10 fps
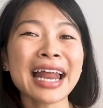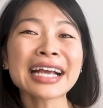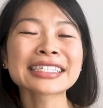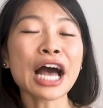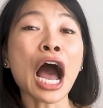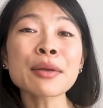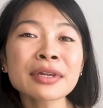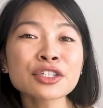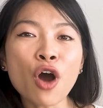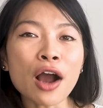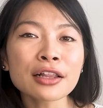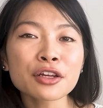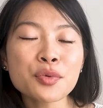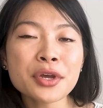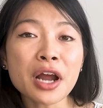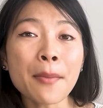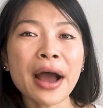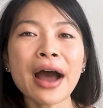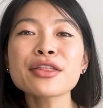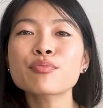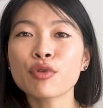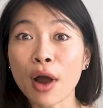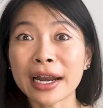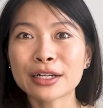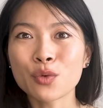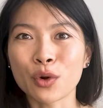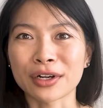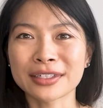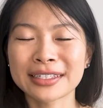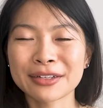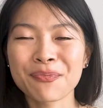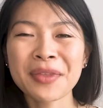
Next, I'm going to talk a little bit about how the product works.